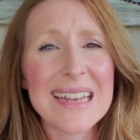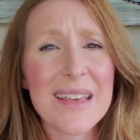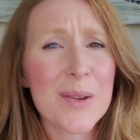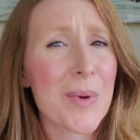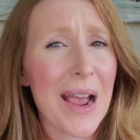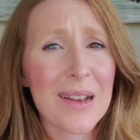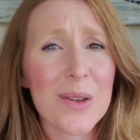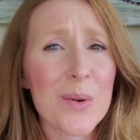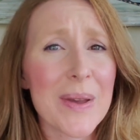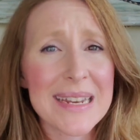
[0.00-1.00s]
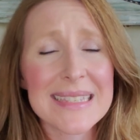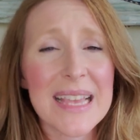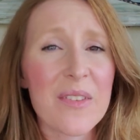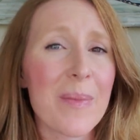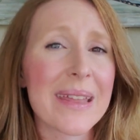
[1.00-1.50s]
Another practical way to
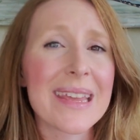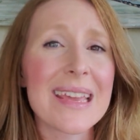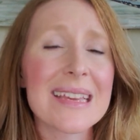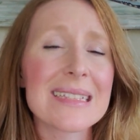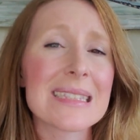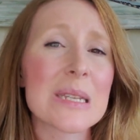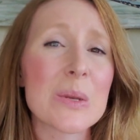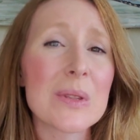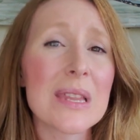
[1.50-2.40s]
save money is to